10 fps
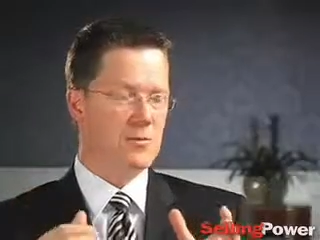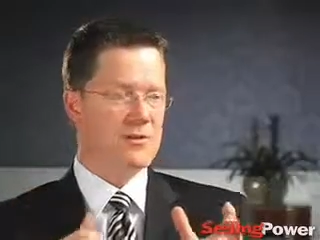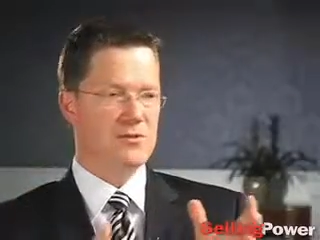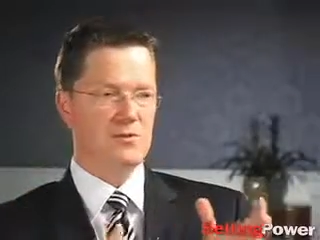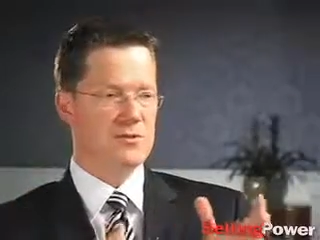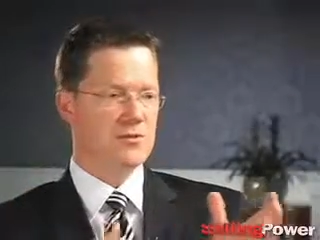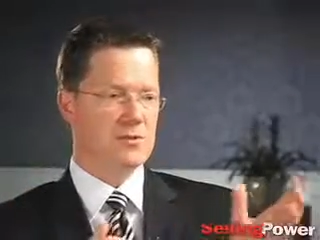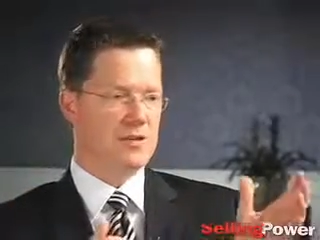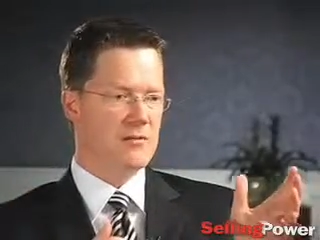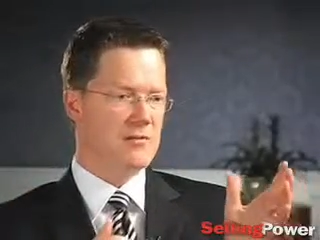We do this
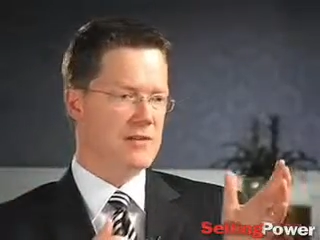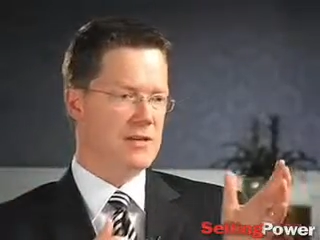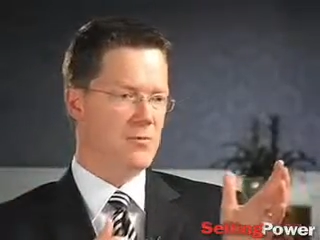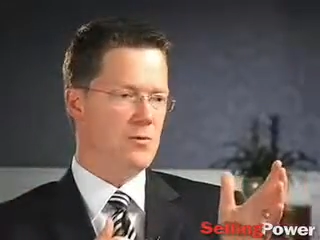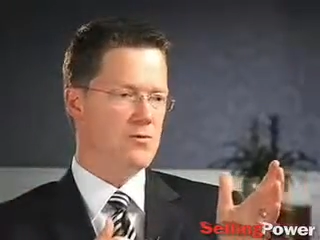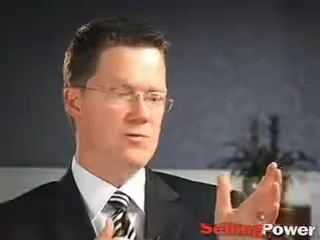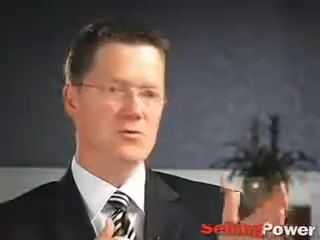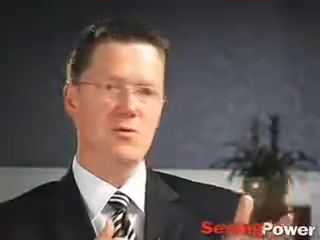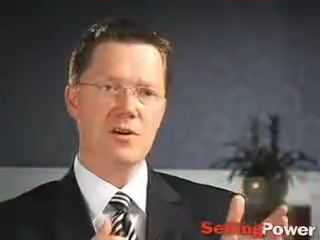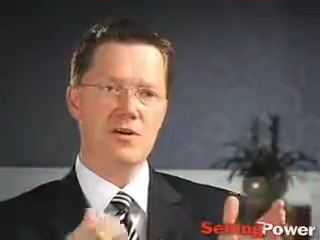with anywhere from
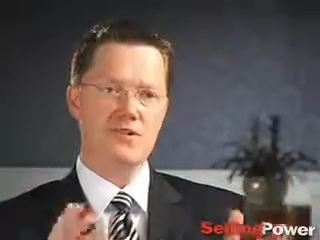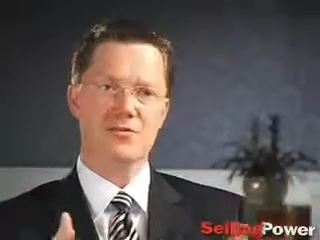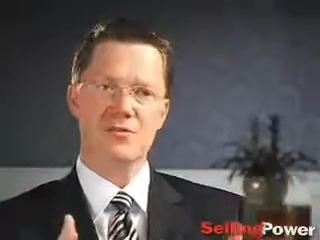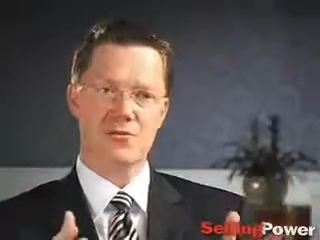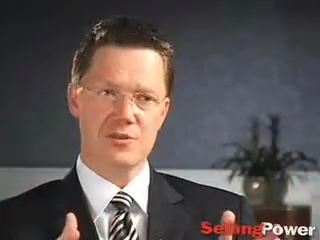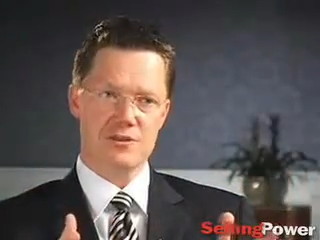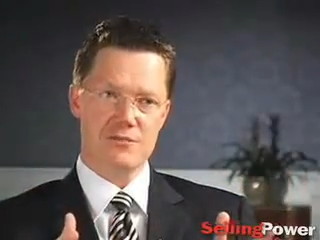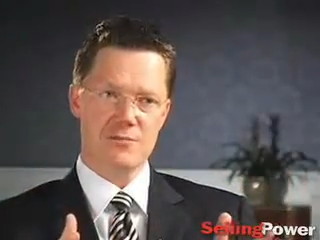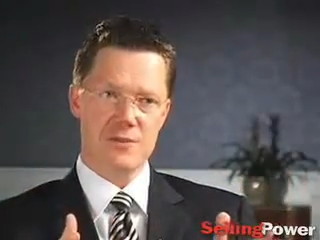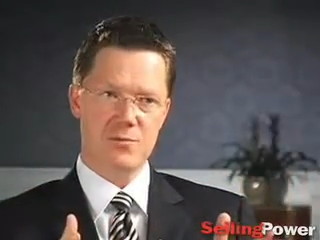20 to 30
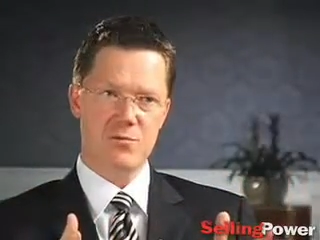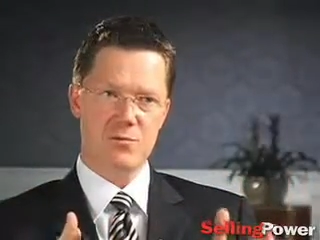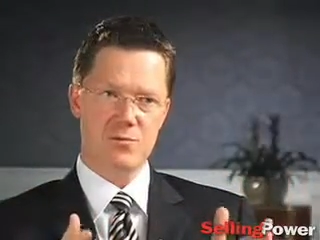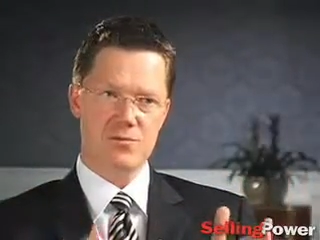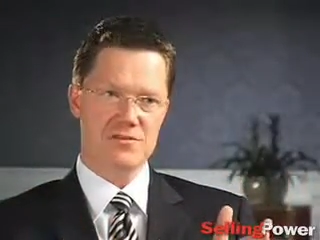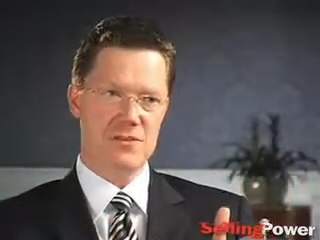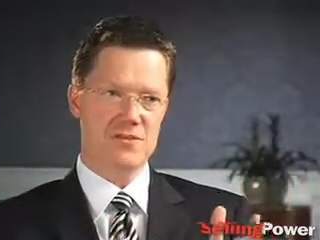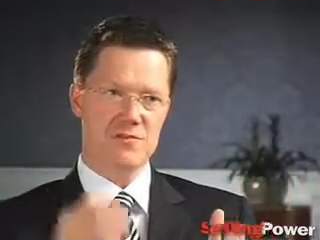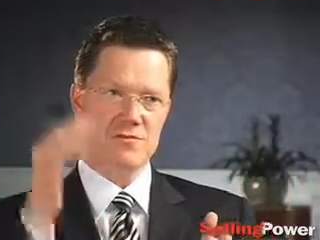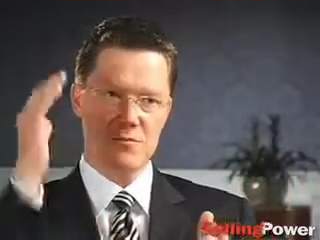different people within an
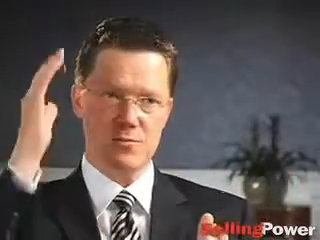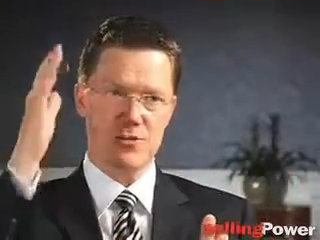organization, from